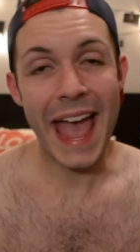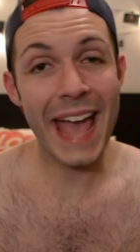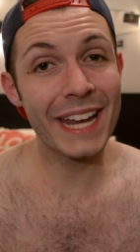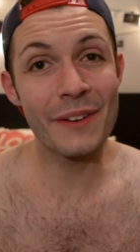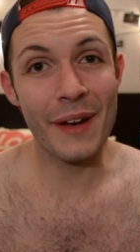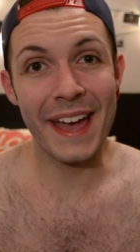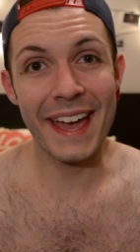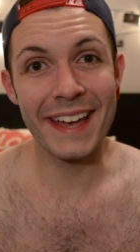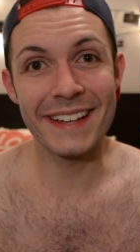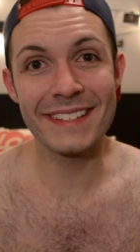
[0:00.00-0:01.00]

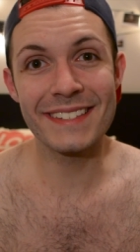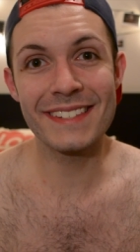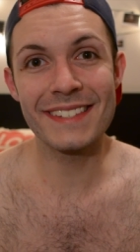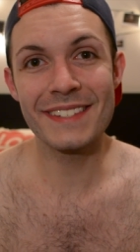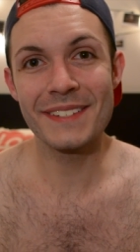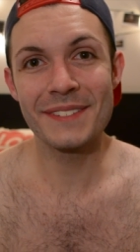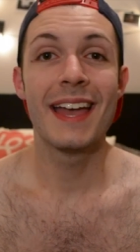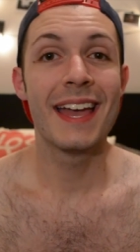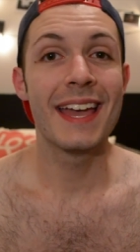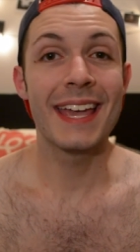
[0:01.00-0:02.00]
Anyways,
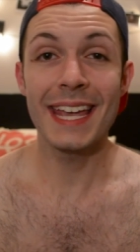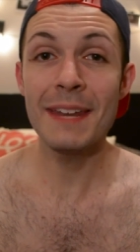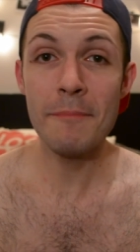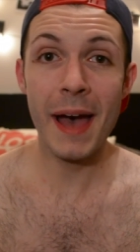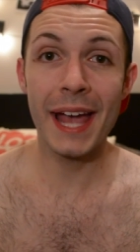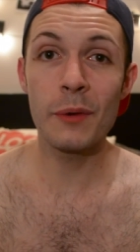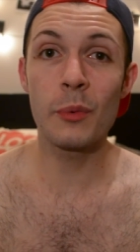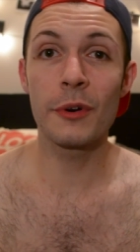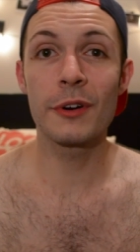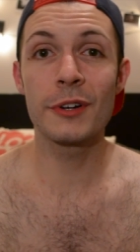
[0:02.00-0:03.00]
in my
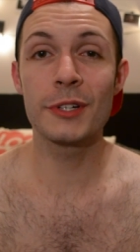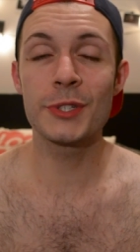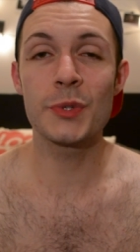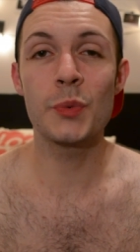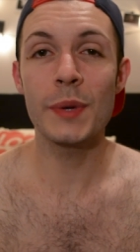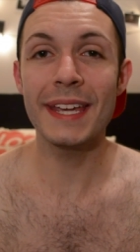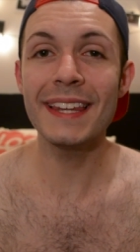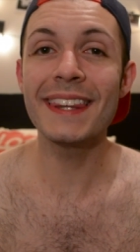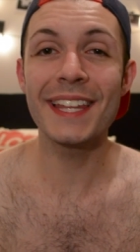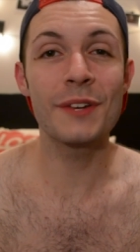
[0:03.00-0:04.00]
world, we
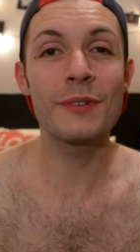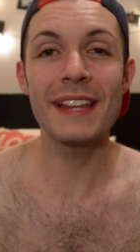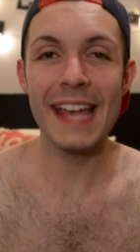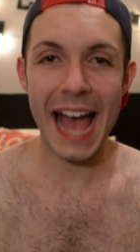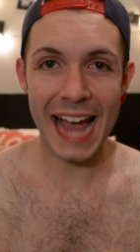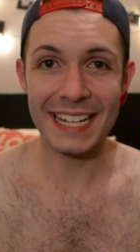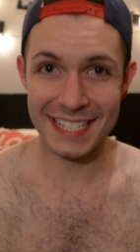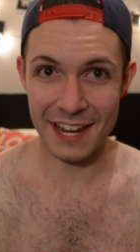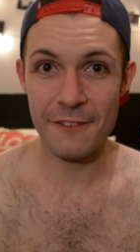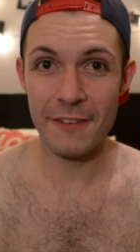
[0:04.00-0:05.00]
literally
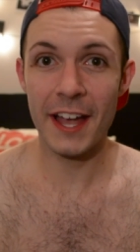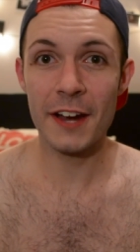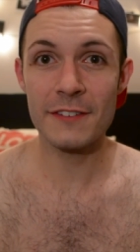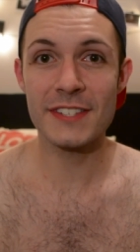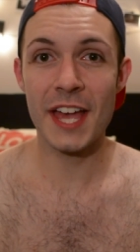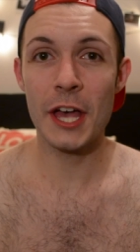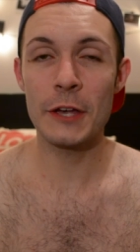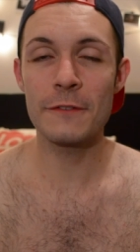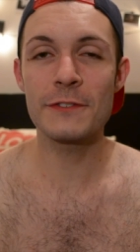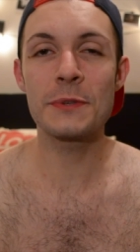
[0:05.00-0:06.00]
identify
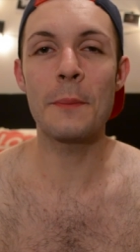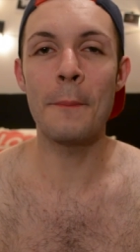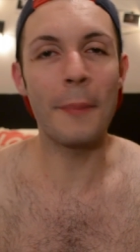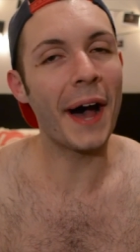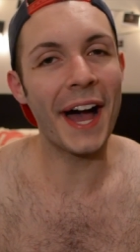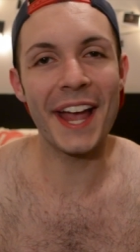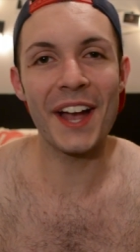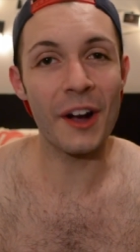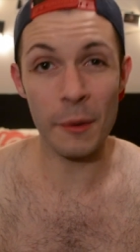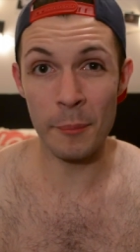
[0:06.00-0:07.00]
ourselves by
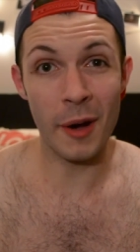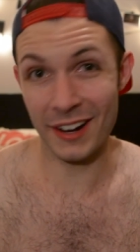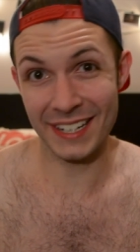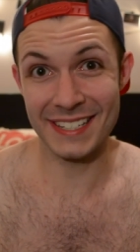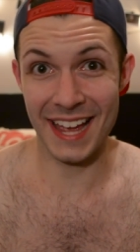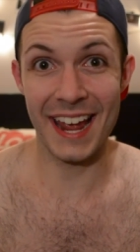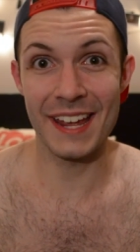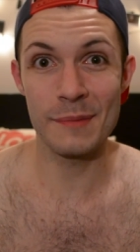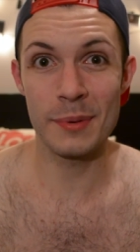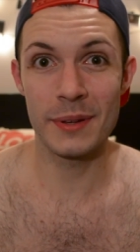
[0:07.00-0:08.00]
our body
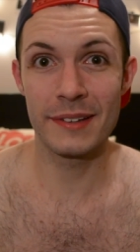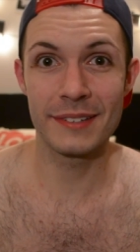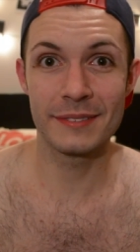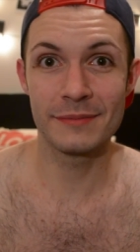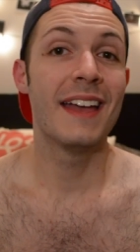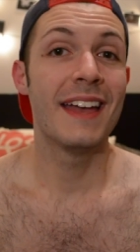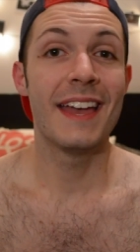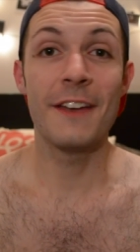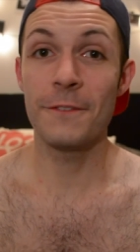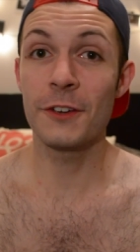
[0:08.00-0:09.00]
type.
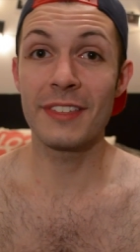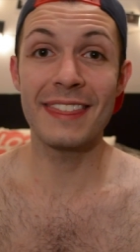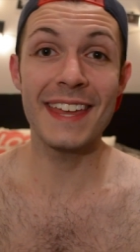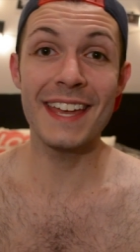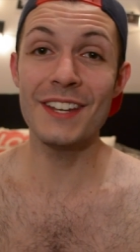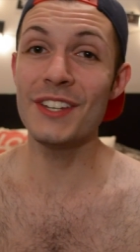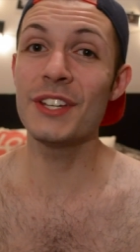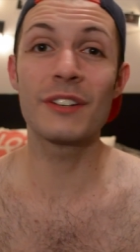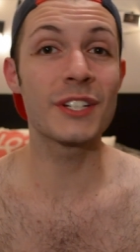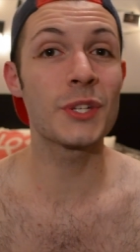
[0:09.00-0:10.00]
If you're thin,
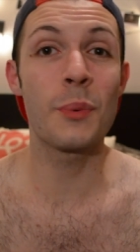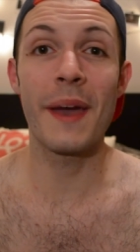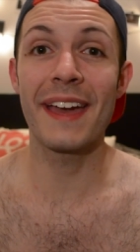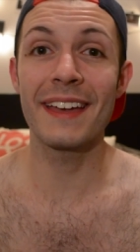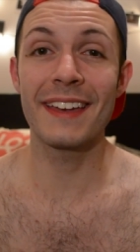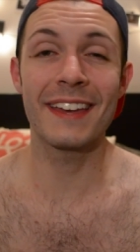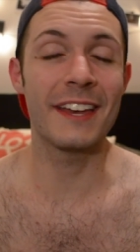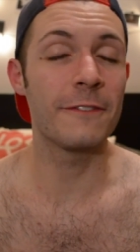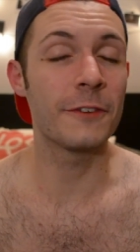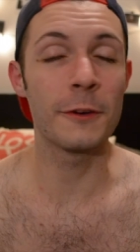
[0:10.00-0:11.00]
you're a twink.
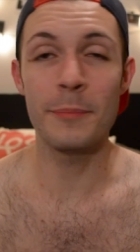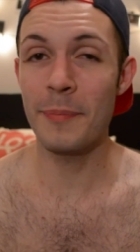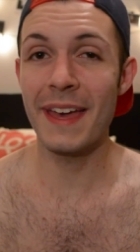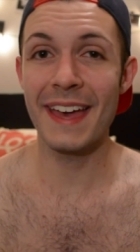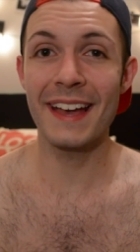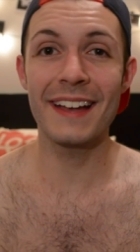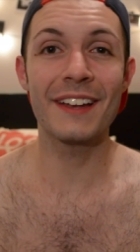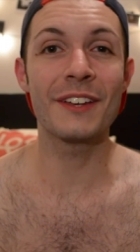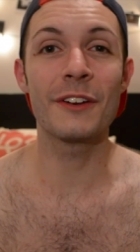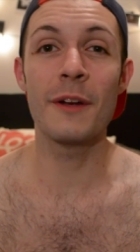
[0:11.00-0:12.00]
If you're
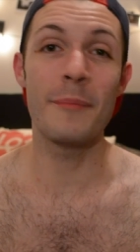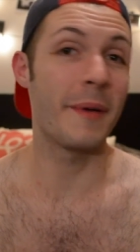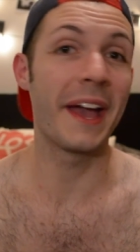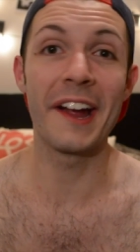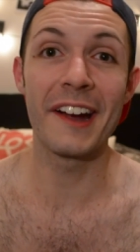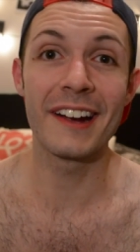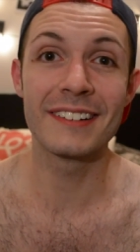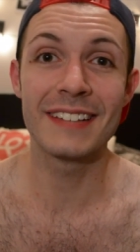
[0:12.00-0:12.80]
big, you're a bear.